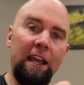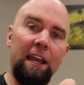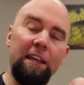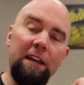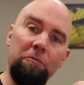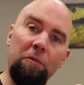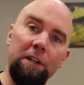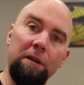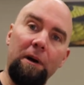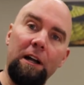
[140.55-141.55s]
And then
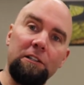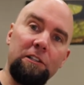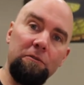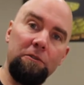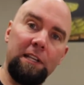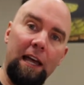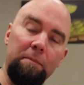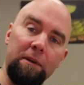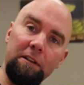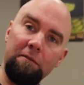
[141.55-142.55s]
when the monsoons
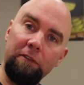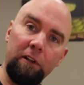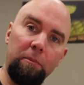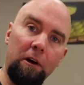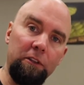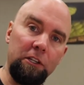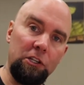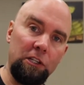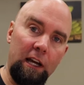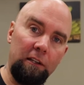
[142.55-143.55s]
happen and fill up all these
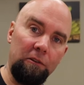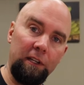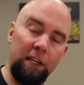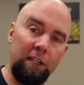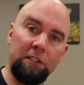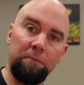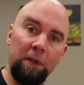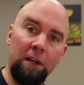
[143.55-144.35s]
shallow lakes,